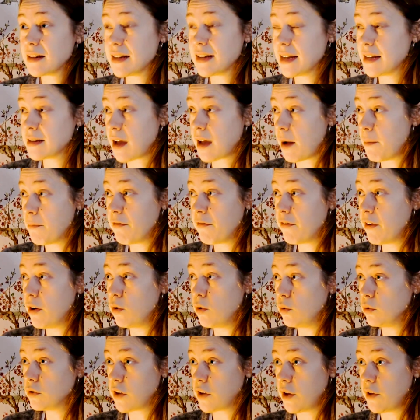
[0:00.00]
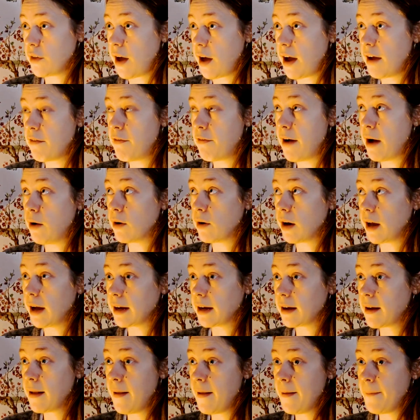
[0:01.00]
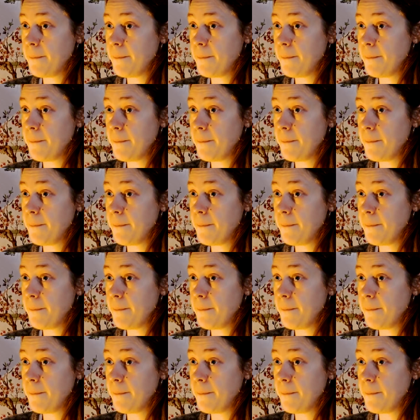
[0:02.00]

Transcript: discomfort also that I felt like